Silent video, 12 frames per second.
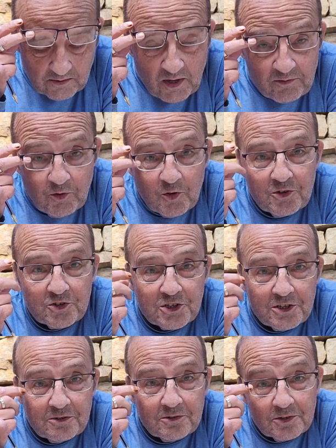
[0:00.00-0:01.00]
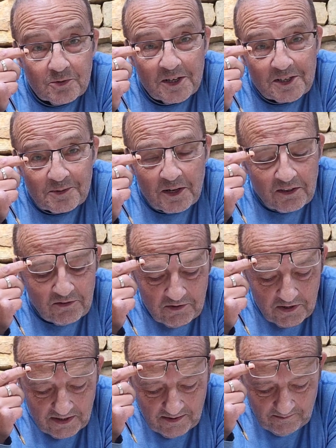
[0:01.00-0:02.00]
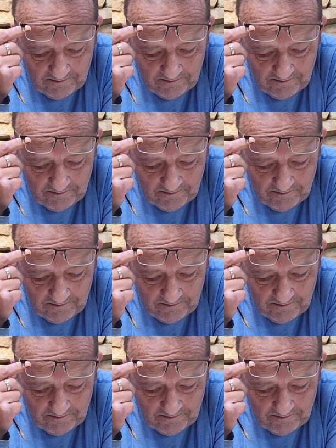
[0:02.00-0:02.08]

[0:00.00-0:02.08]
24th of June, 2023.